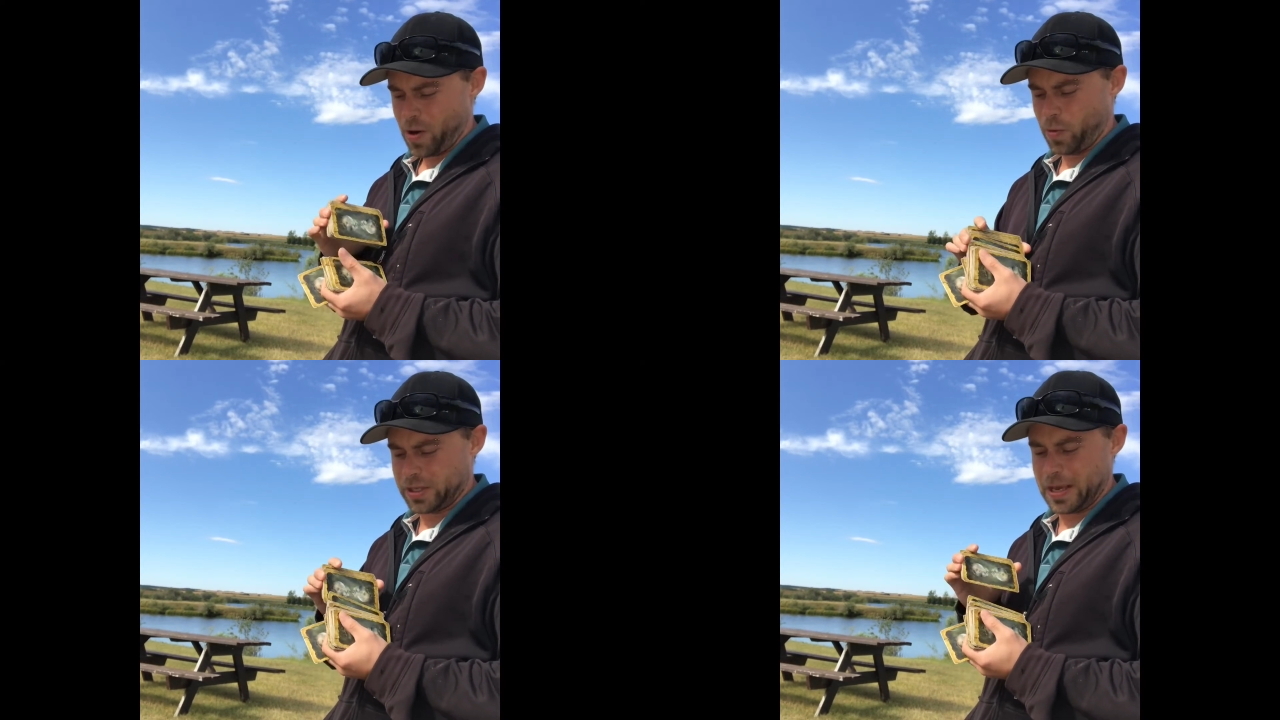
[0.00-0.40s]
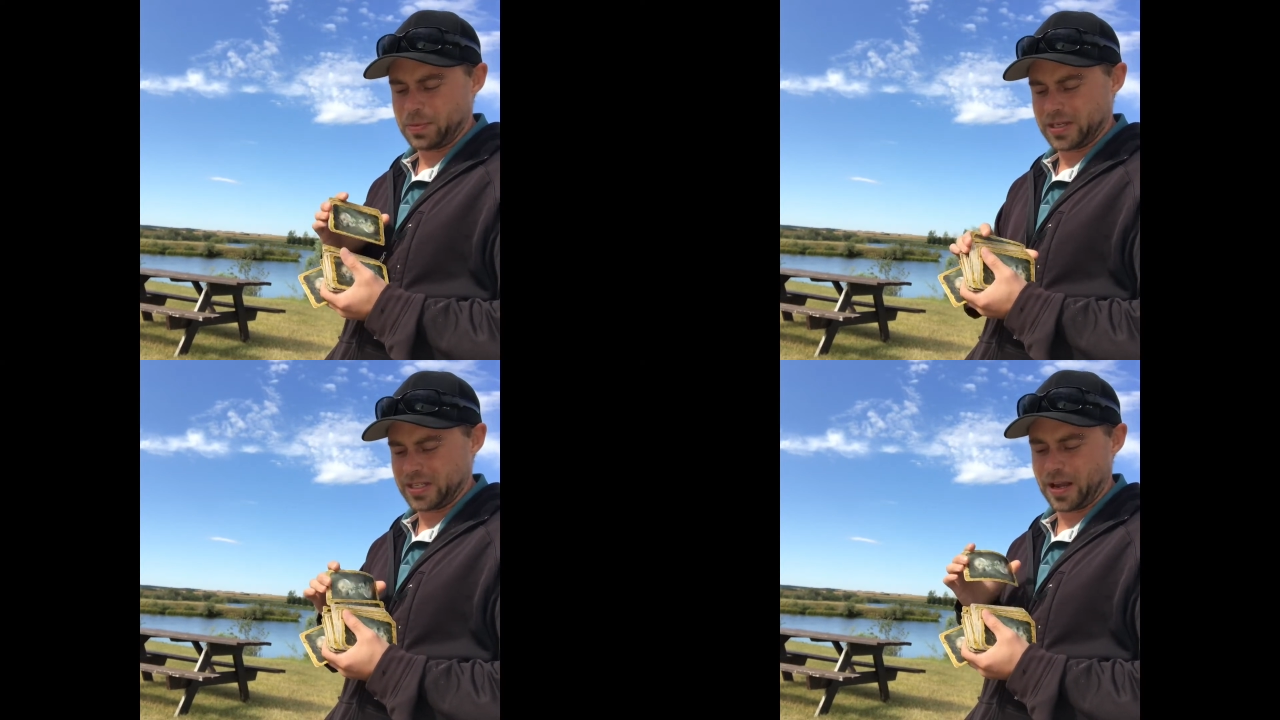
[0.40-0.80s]
We'll keep
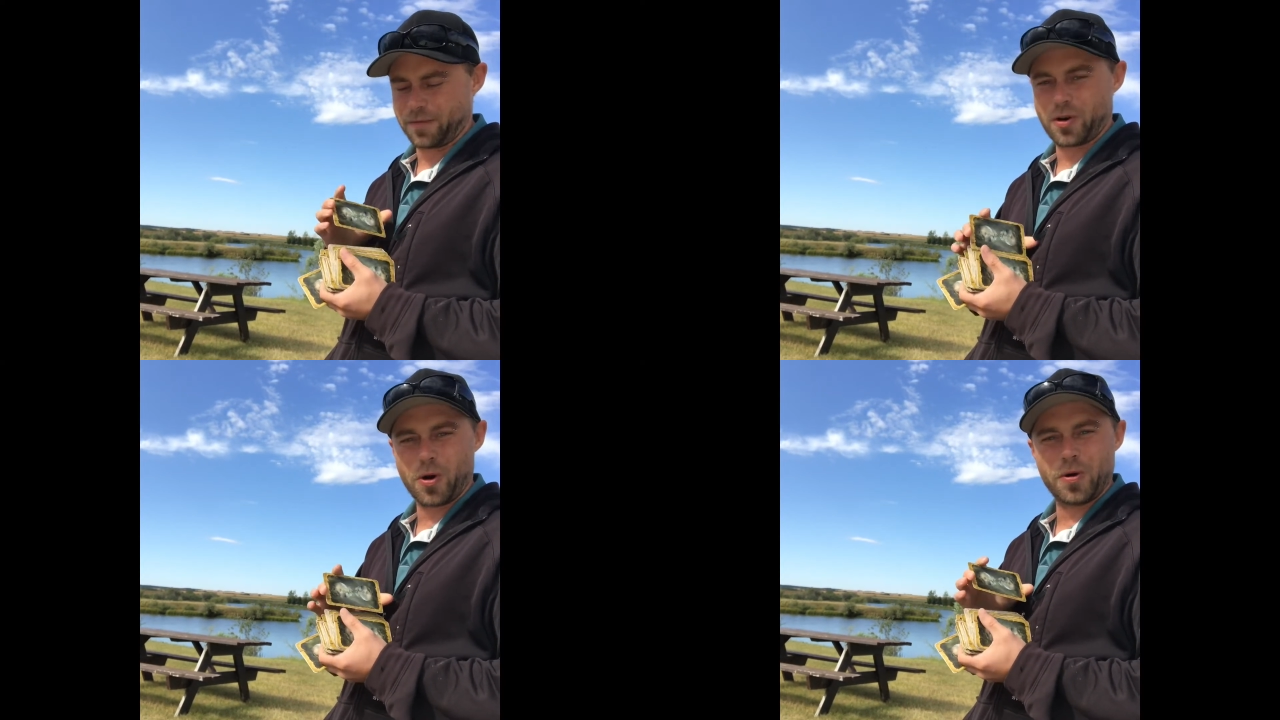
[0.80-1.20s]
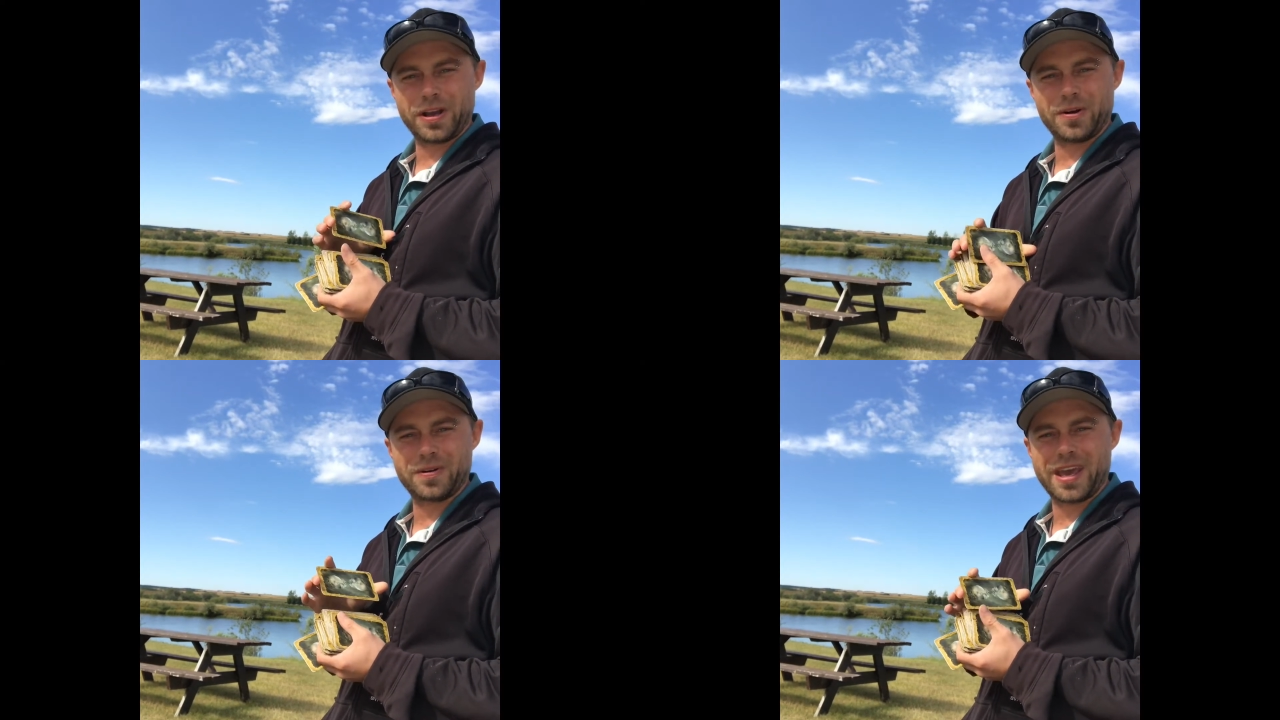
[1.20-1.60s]
this stuff
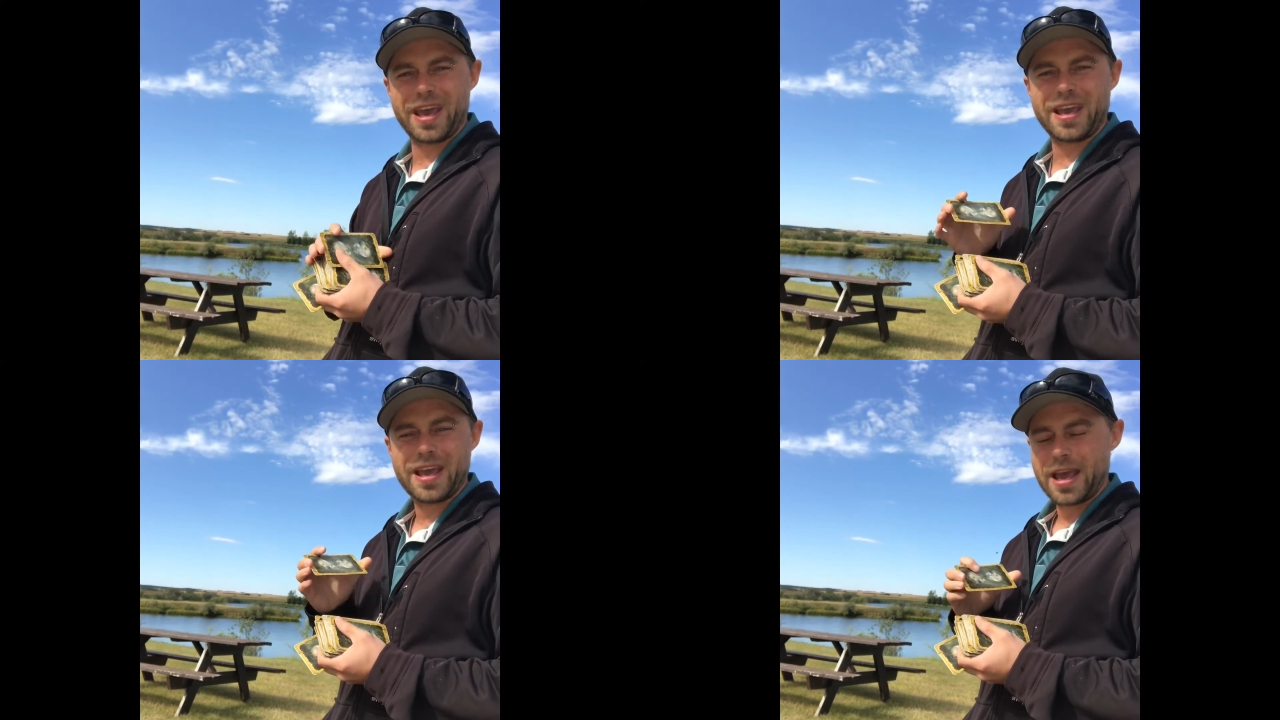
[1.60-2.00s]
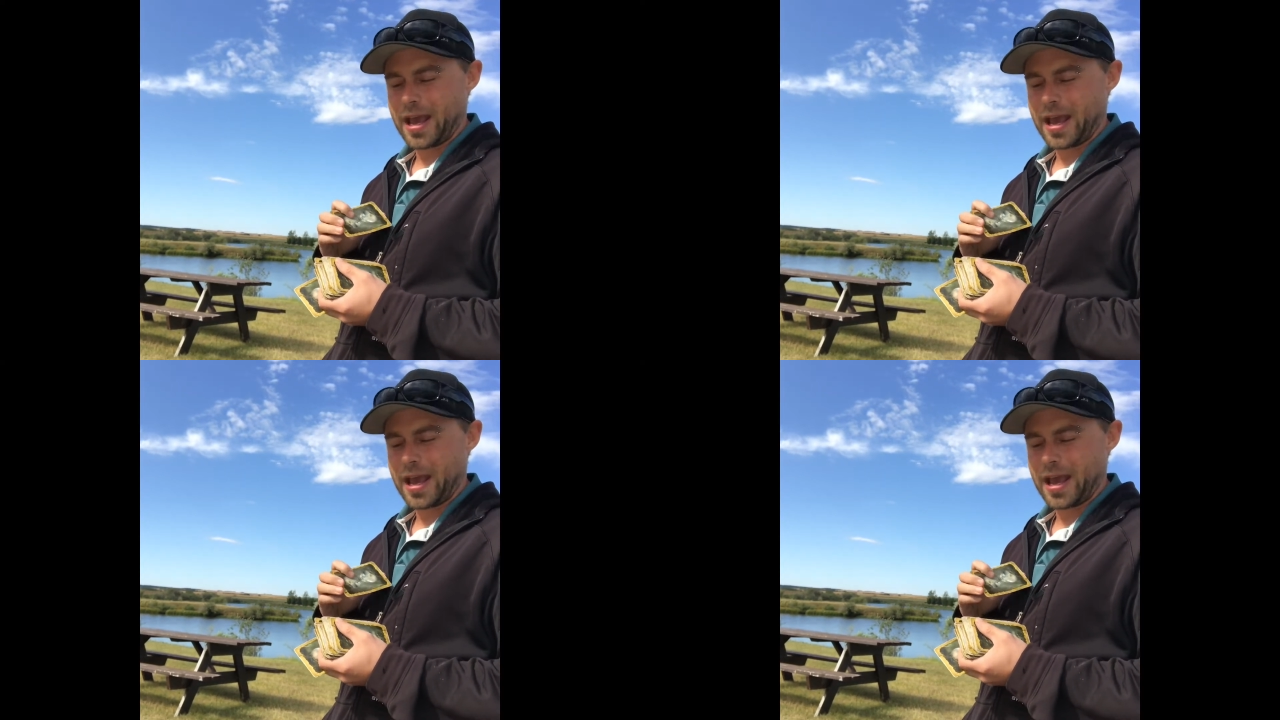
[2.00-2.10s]
growing, okay?